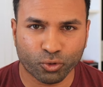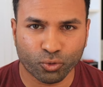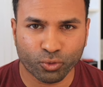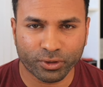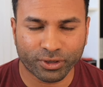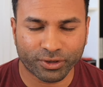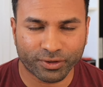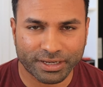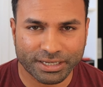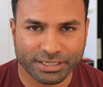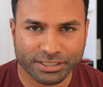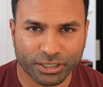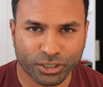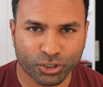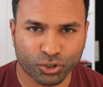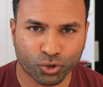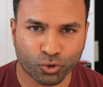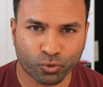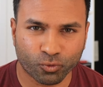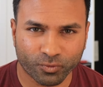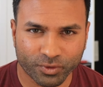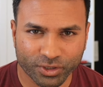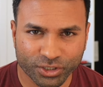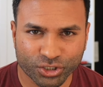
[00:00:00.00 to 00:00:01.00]
doing research
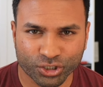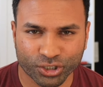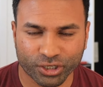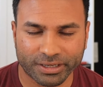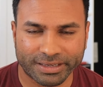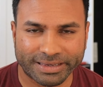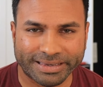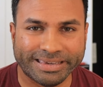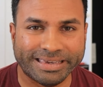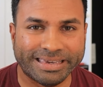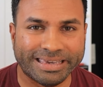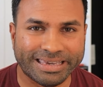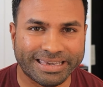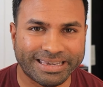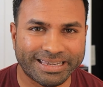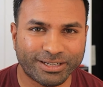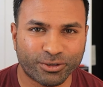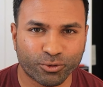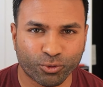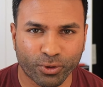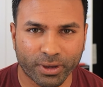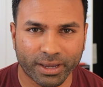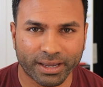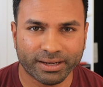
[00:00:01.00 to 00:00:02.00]
on which gi
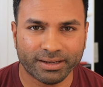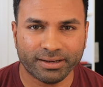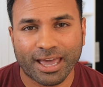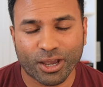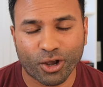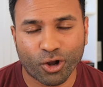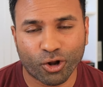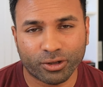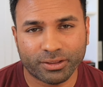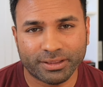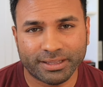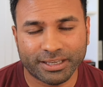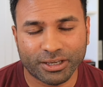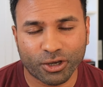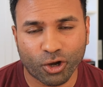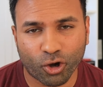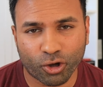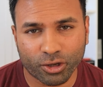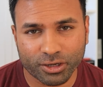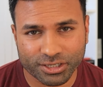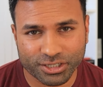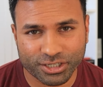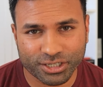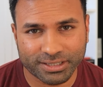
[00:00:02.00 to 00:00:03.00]
to get, I got the
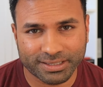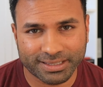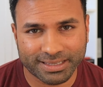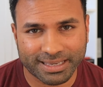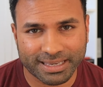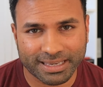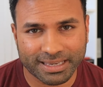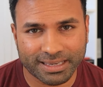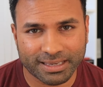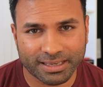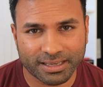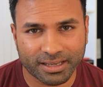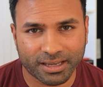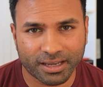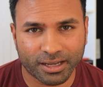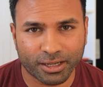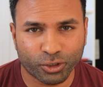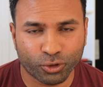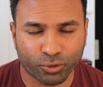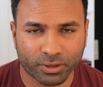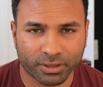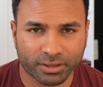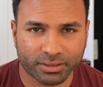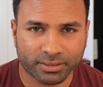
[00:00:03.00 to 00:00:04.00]
Origin gi
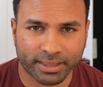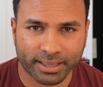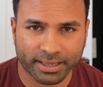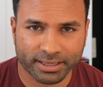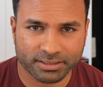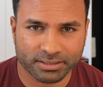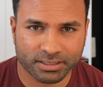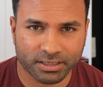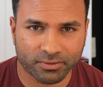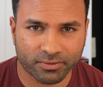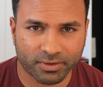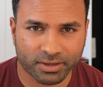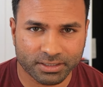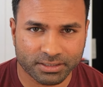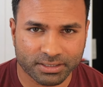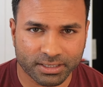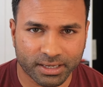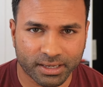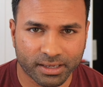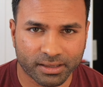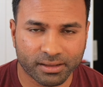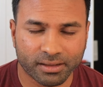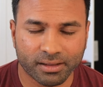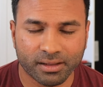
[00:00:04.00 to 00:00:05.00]
during Thanksgiving
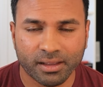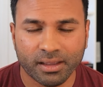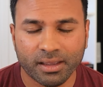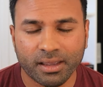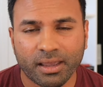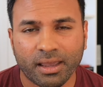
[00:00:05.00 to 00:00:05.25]
sale.